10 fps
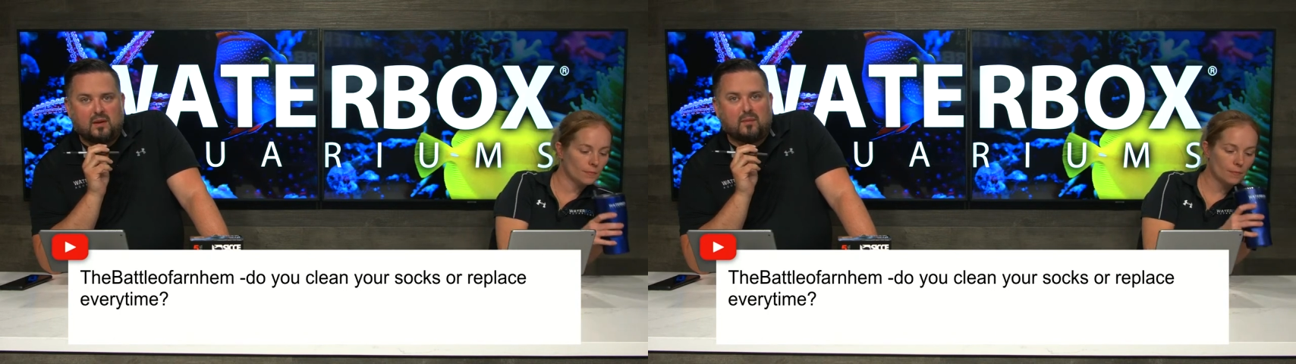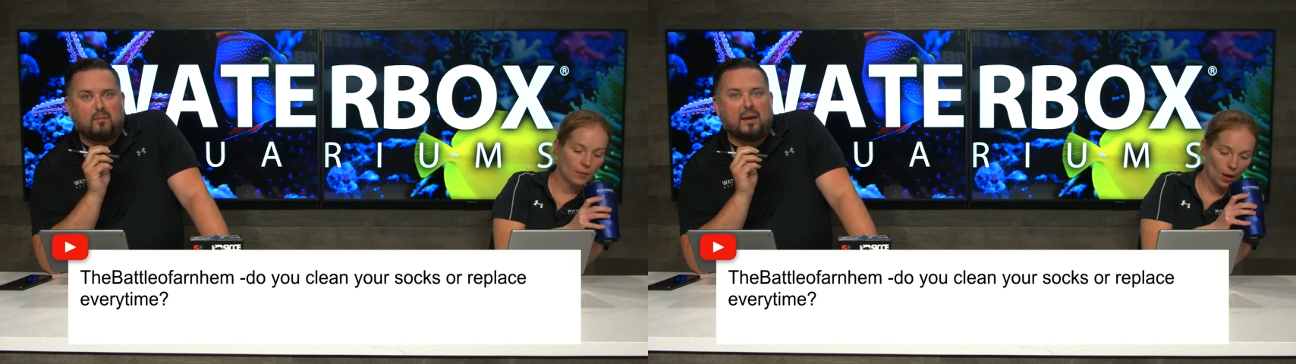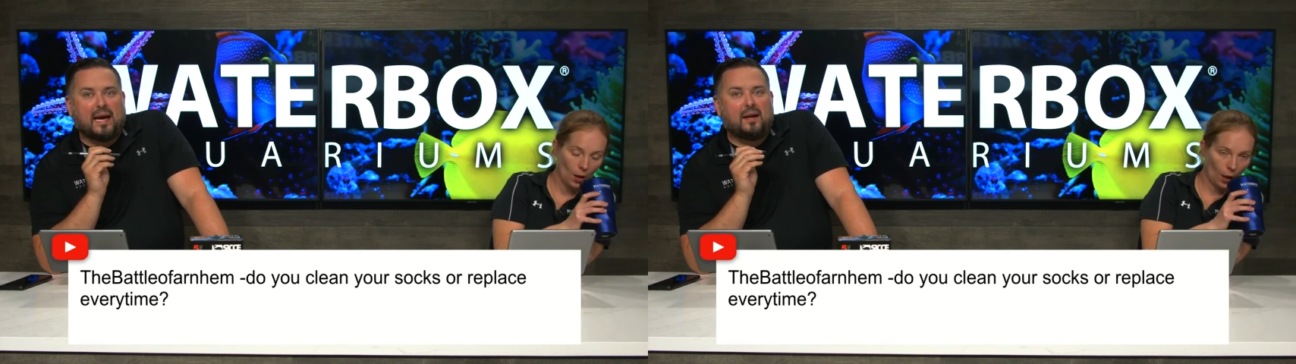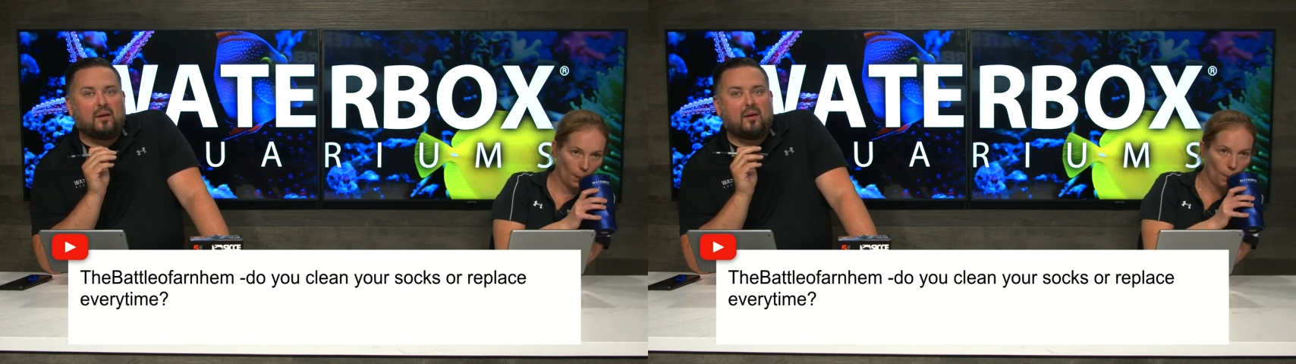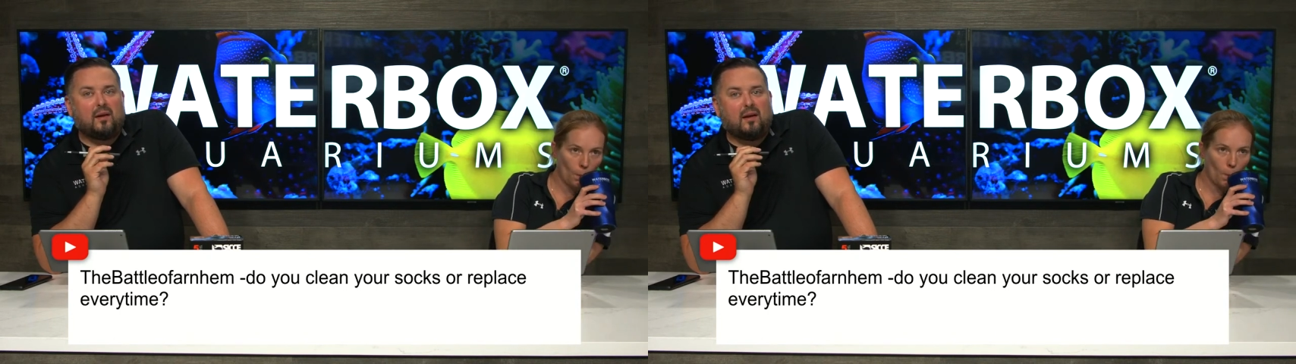Speaker 1: The
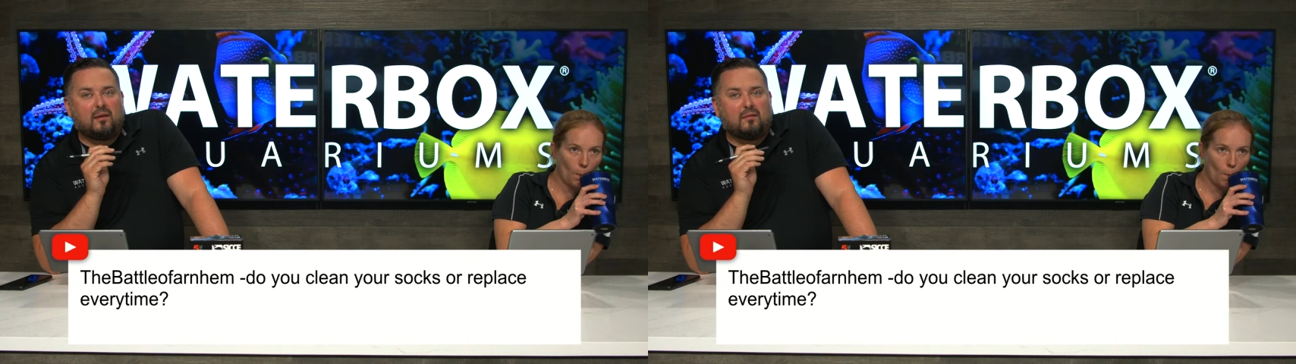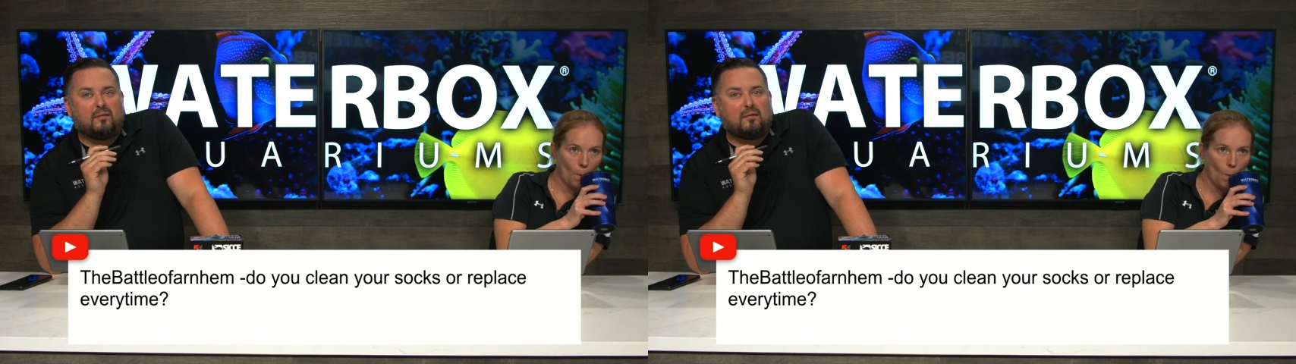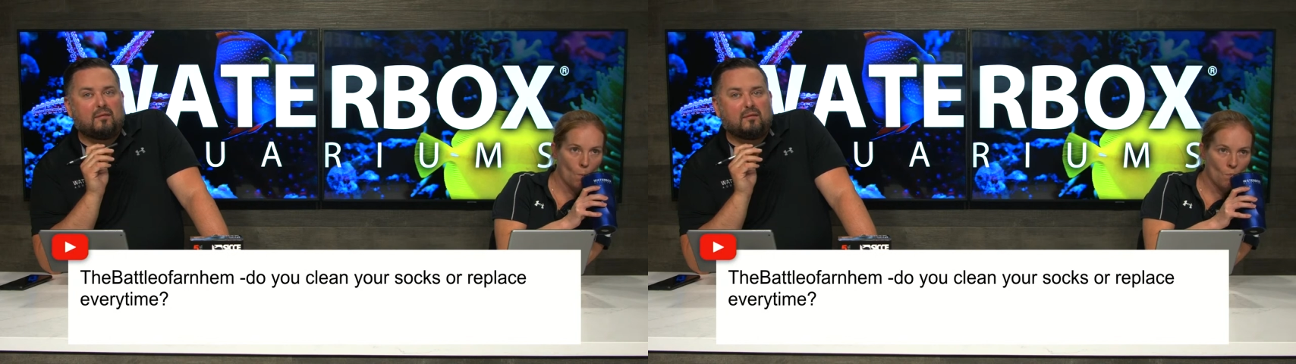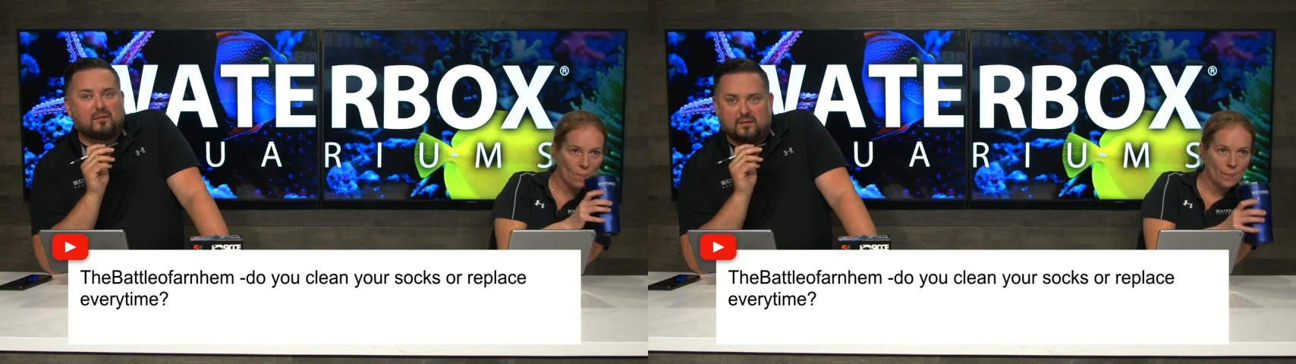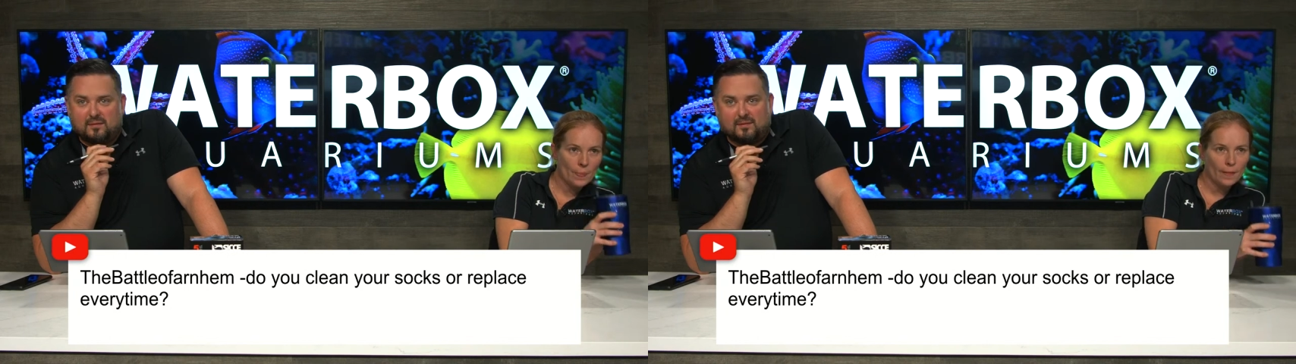Battle of
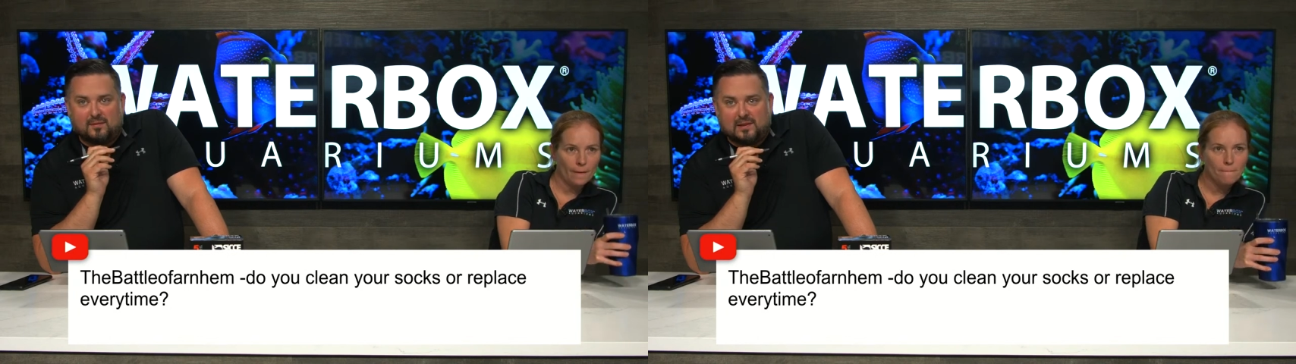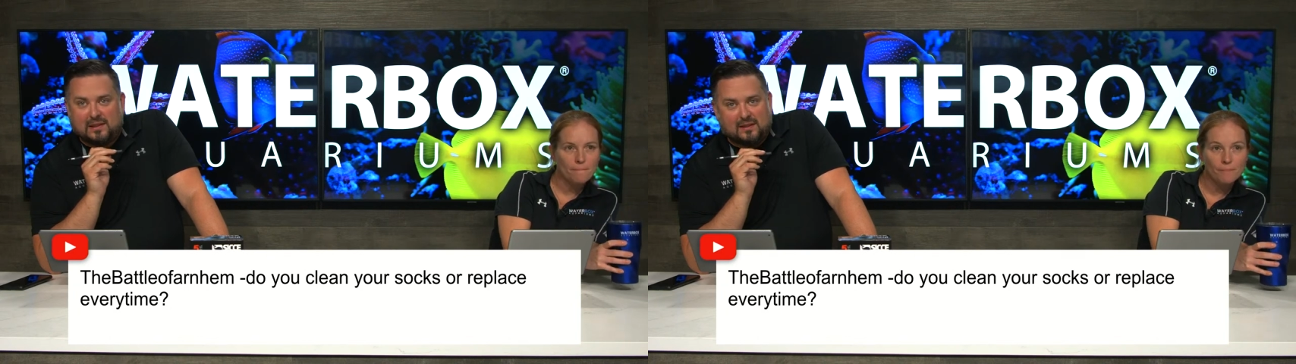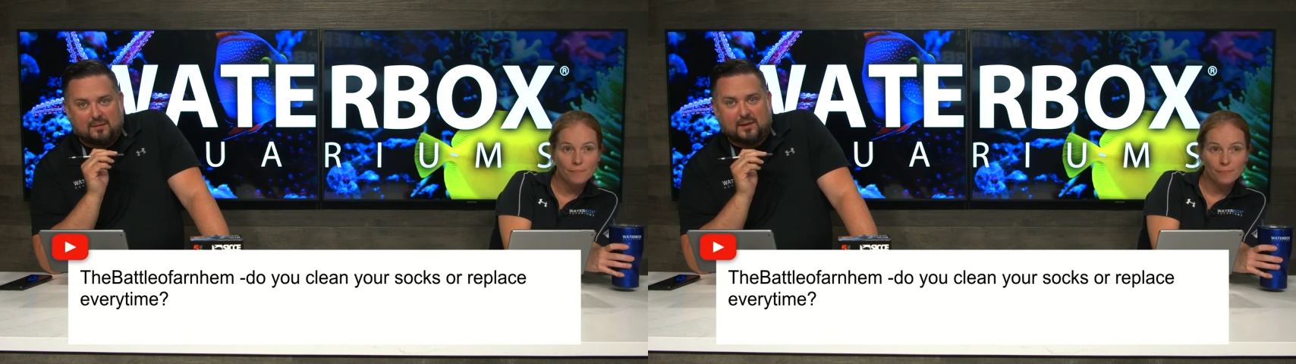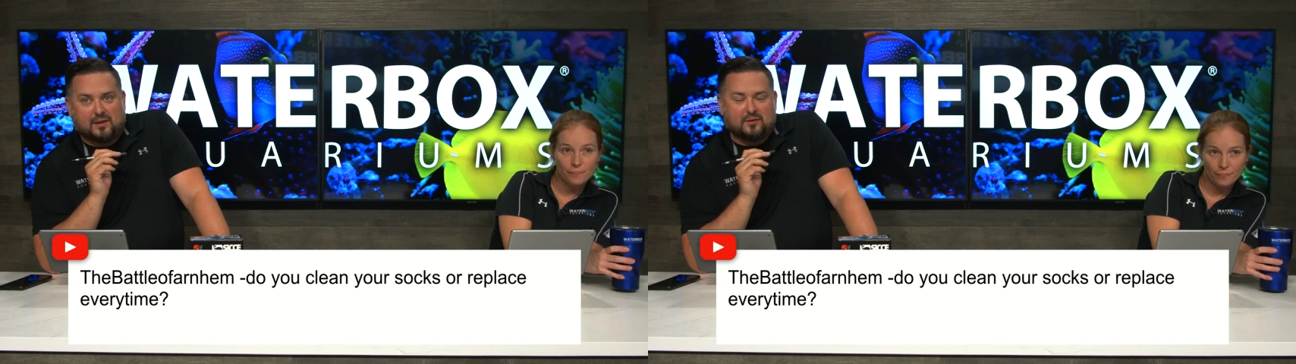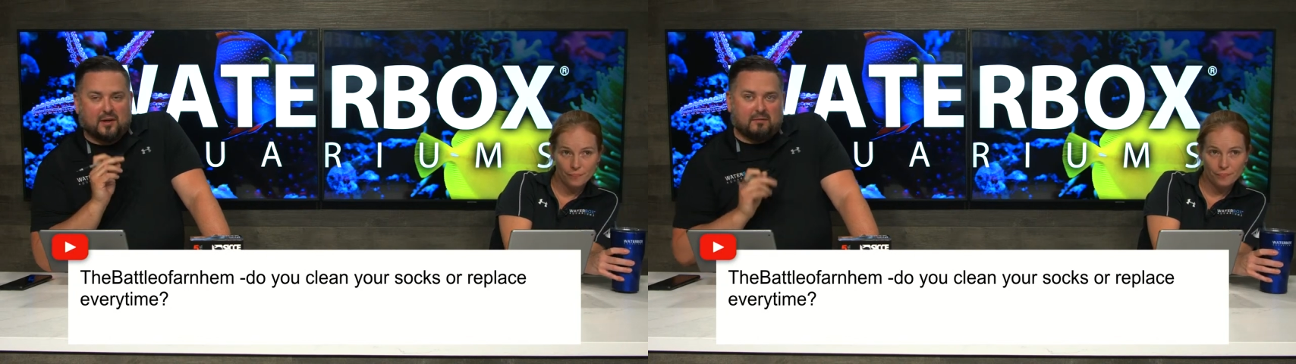I'm not
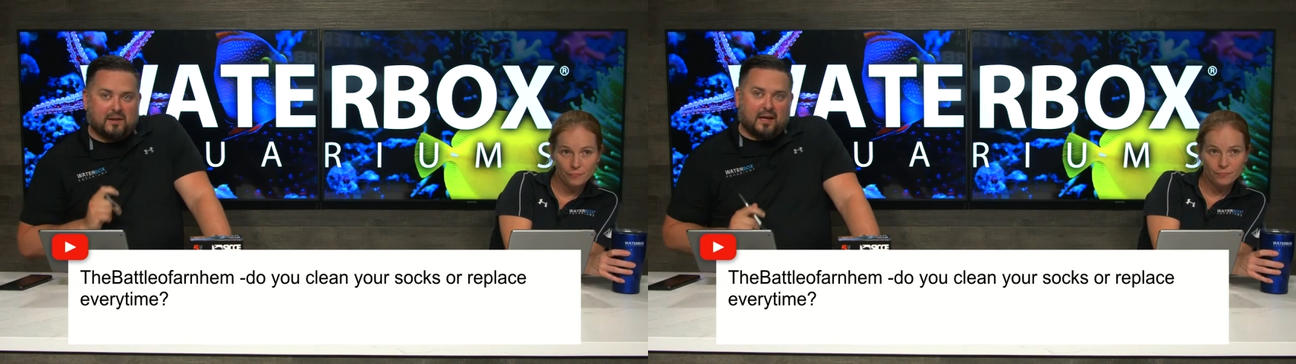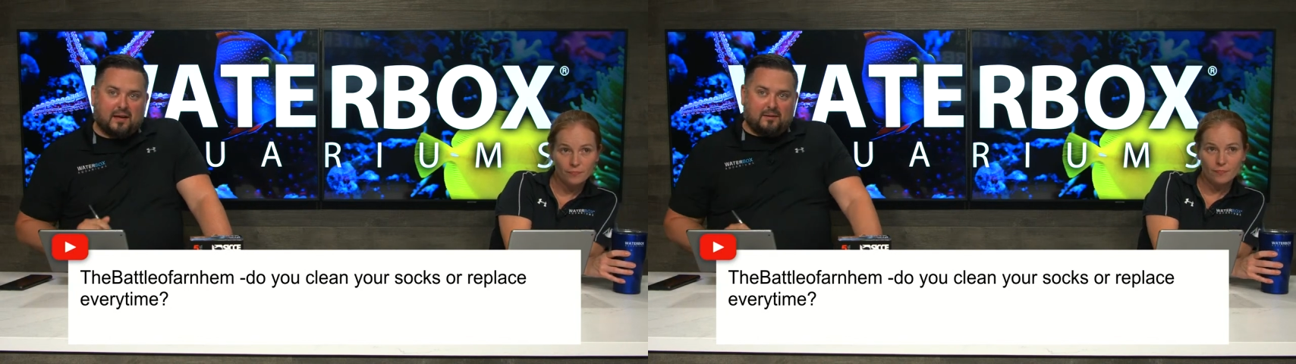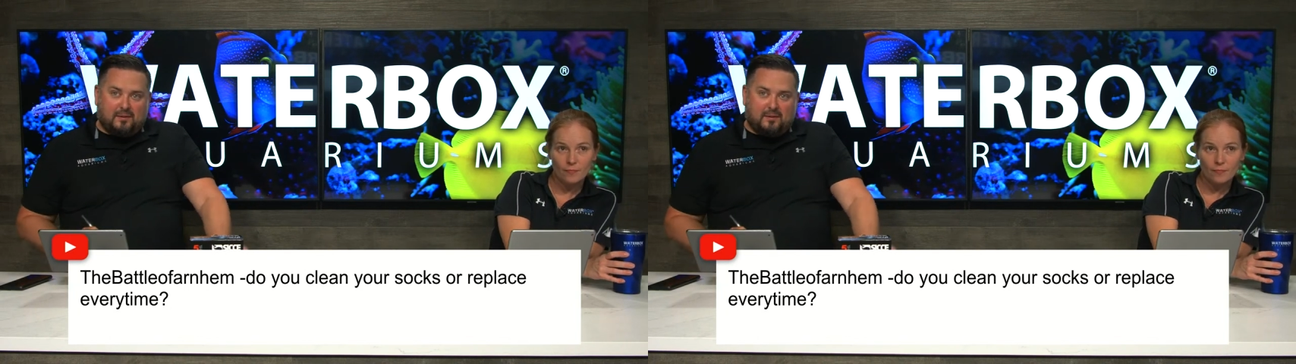going to try to read that.